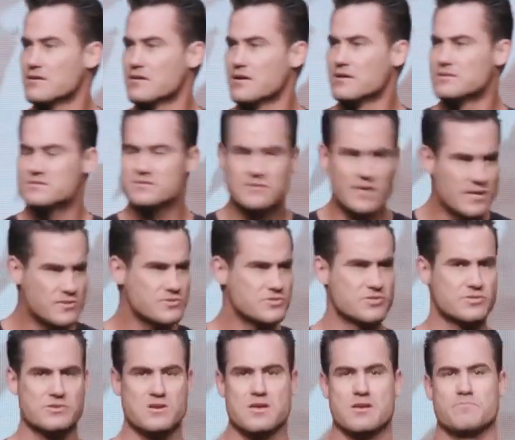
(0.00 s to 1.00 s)

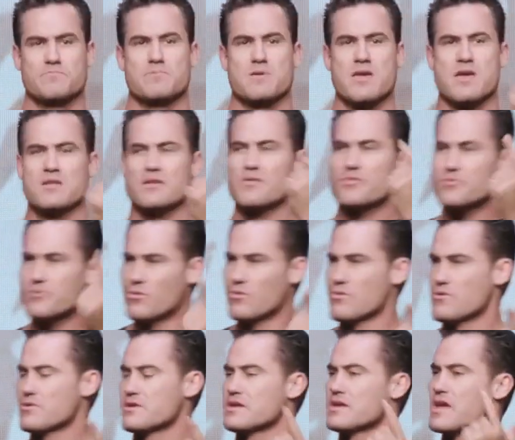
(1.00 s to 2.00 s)
sonship and
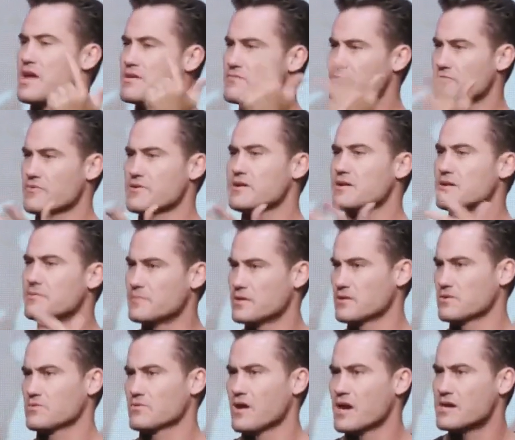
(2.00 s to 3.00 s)
authority and freedom
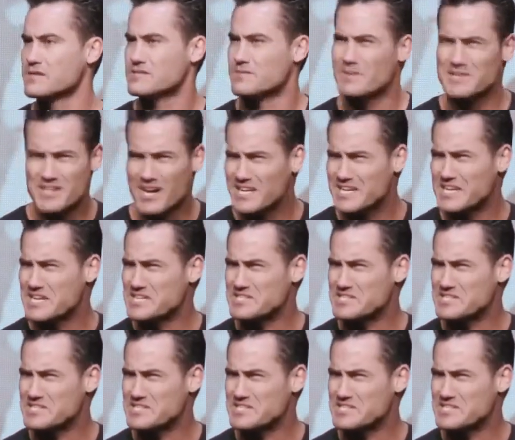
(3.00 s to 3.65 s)
in Christ. Am I talking to any